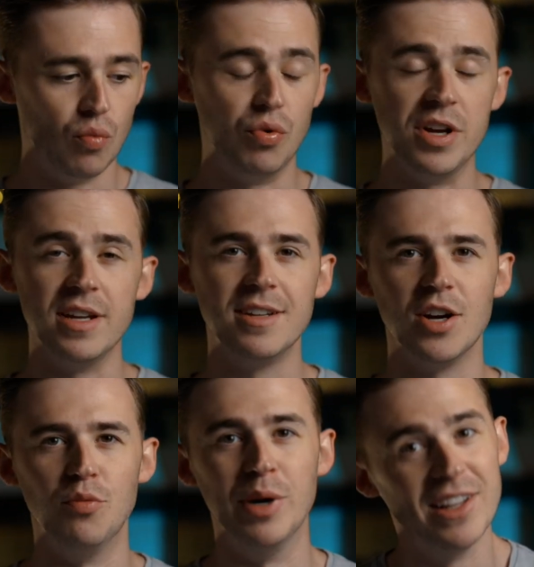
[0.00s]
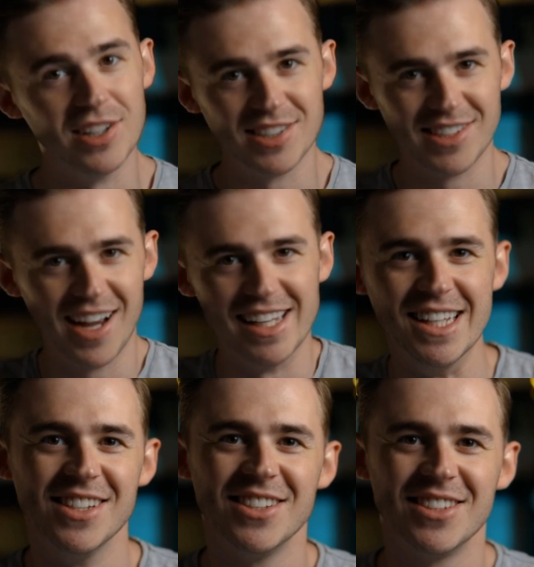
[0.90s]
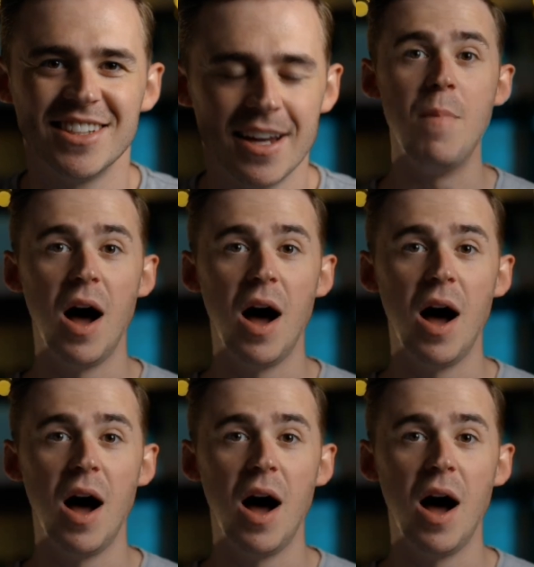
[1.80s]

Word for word: read real science.